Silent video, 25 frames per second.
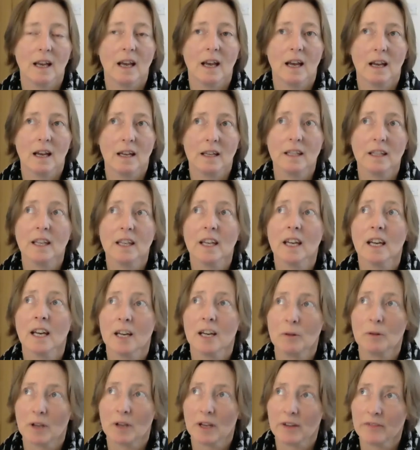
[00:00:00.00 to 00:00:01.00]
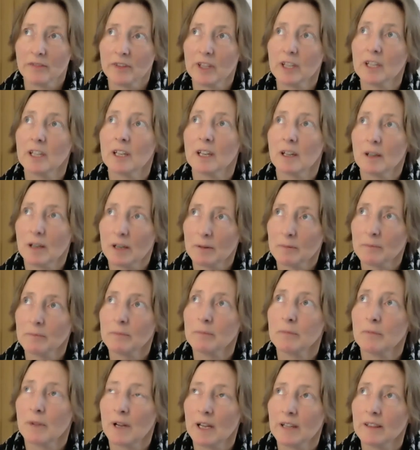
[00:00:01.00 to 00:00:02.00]
Yeah, I think
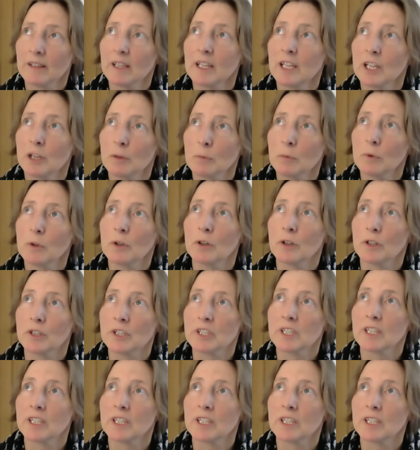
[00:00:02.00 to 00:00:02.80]
it would,